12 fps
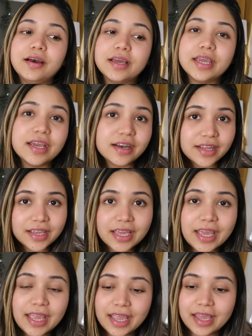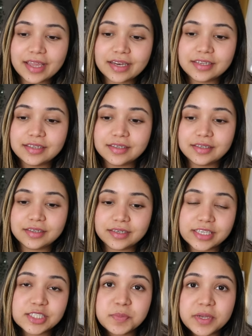hearing and
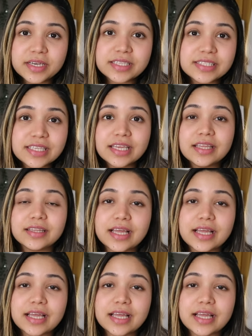experiencing